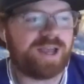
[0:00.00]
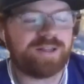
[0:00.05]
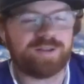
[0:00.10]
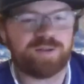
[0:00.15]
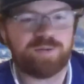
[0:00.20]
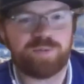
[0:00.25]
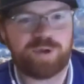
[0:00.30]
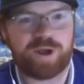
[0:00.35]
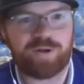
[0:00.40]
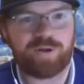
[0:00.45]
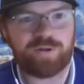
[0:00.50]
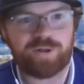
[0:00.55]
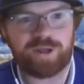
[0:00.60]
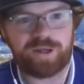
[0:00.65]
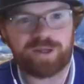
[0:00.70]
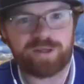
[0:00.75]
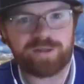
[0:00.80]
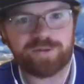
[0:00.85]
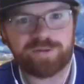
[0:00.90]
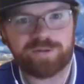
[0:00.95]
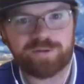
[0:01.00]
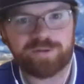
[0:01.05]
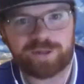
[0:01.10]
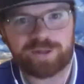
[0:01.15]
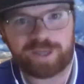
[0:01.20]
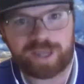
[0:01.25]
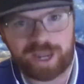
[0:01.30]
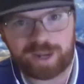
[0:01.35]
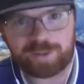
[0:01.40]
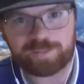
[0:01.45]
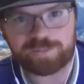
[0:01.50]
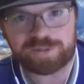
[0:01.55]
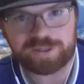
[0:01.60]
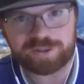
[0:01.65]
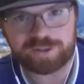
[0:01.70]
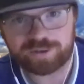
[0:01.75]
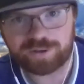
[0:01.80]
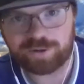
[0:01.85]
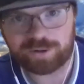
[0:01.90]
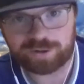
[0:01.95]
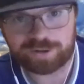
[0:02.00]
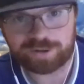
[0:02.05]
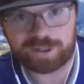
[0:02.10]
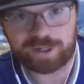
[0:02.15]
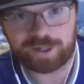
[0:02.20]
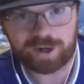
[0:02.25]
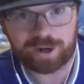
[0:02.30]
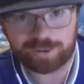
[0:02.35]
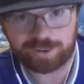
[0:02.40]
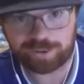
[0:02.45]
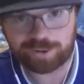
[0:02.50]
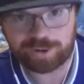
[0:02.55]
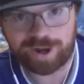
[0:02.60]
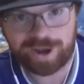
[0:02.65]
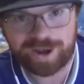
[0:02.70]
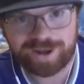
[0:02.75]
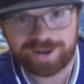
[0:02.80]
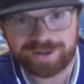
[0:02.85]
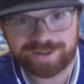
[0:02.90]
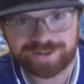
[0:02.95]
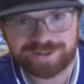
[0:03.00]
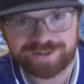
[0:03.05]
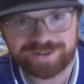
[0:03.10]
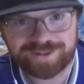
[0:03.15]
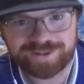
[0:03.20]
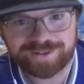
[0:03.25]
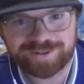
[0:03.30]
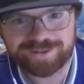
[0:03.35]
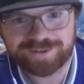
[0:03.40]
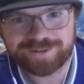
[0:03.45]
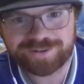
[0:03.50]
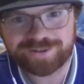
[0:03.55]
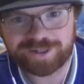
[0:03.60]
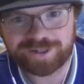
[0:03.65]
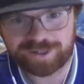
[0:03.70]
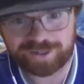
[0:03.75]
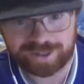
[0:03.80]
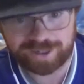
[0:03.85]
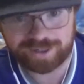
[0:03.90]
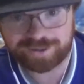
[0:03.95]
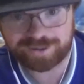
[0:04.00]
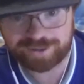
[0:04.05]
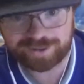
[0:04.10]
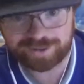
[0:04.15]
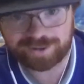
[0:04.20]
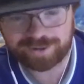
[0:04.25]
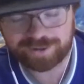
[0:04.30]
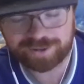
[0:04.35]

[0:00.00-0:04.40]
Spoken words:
about like the games it took the other guys to get their 6.